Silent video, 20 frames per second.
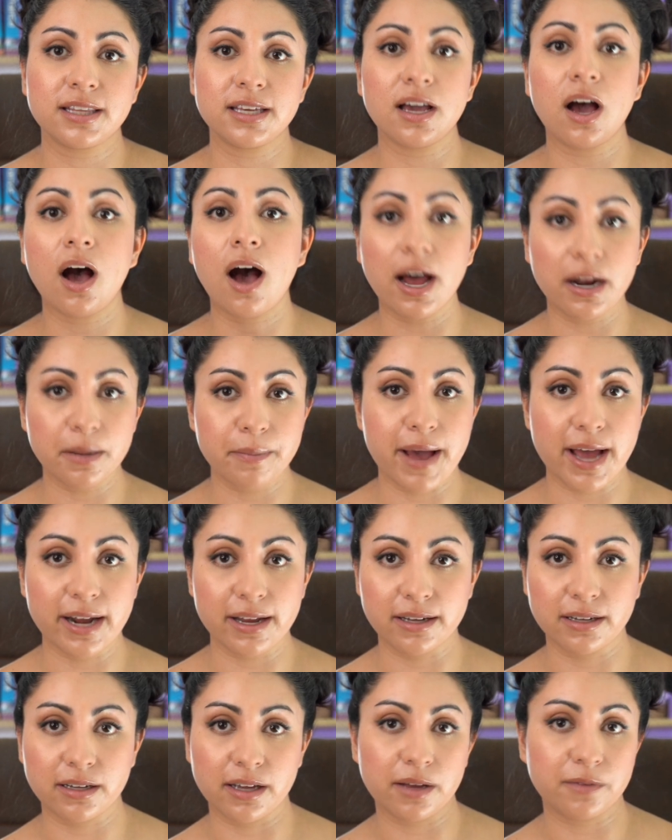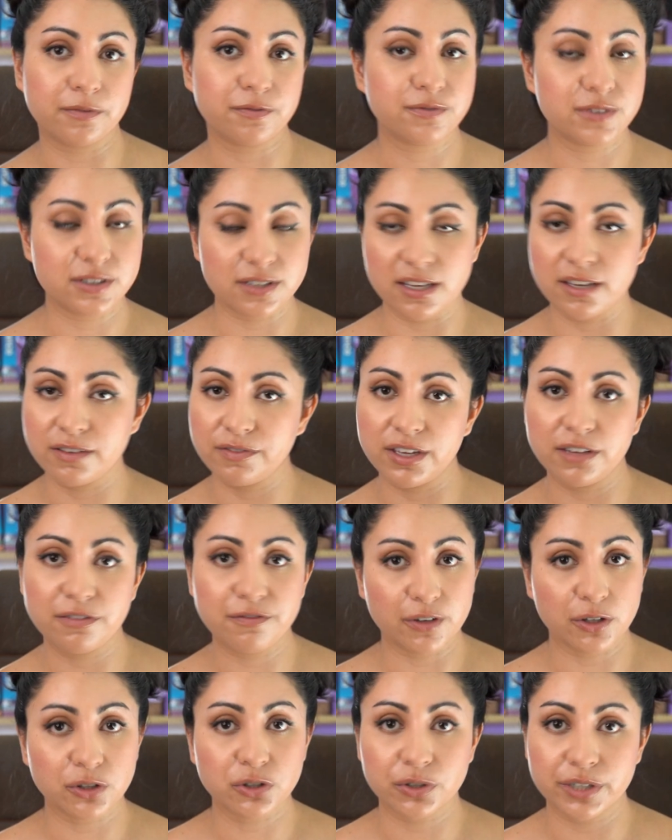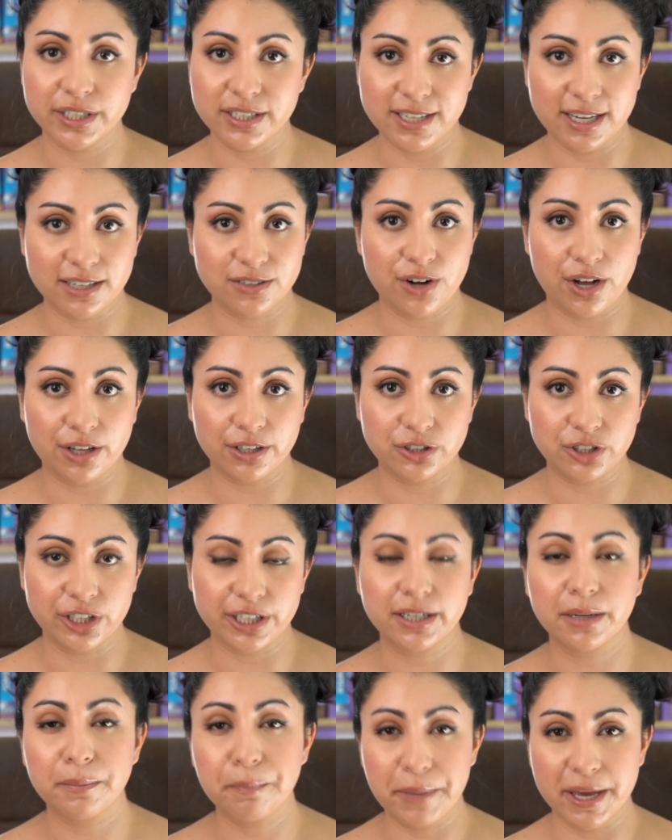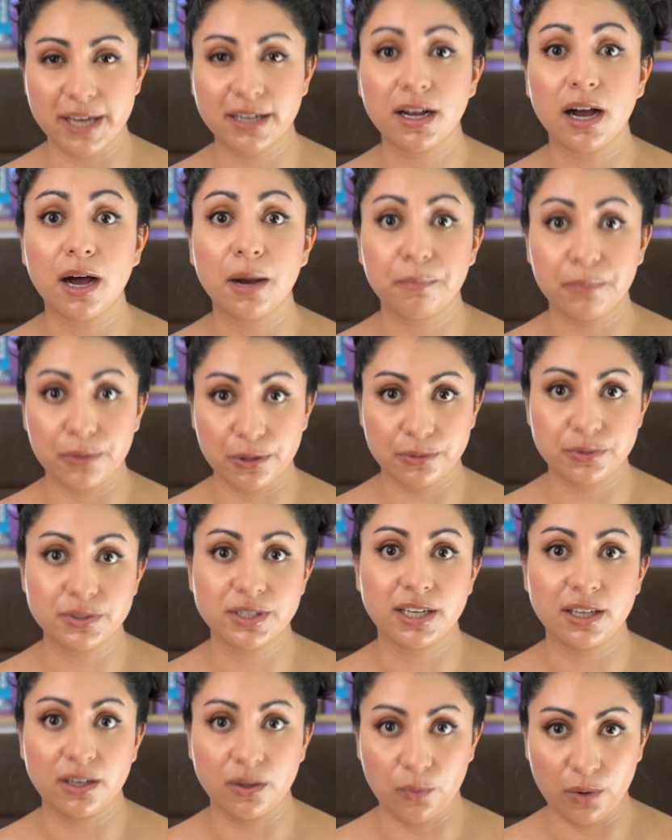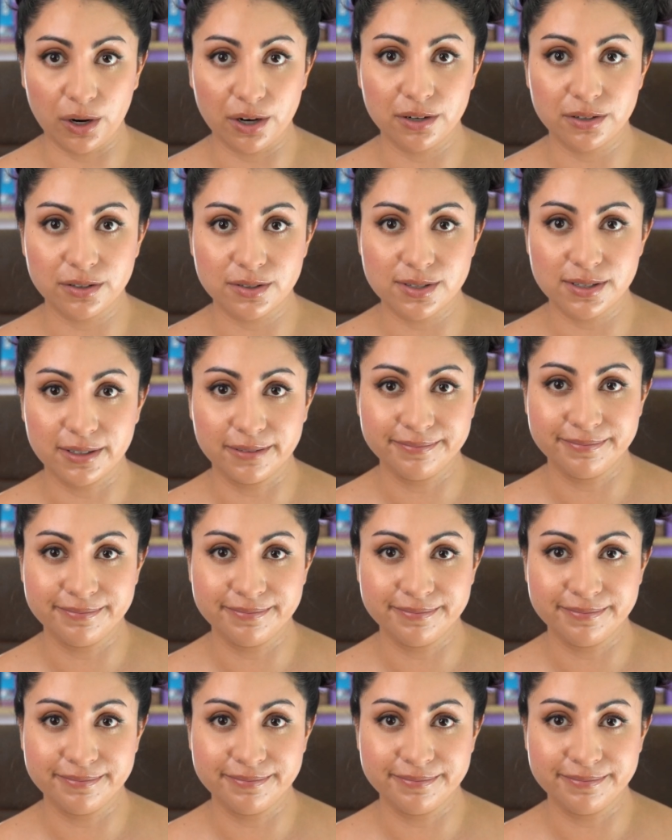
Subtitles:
the automatic CV filtering technology can pick up those keywords.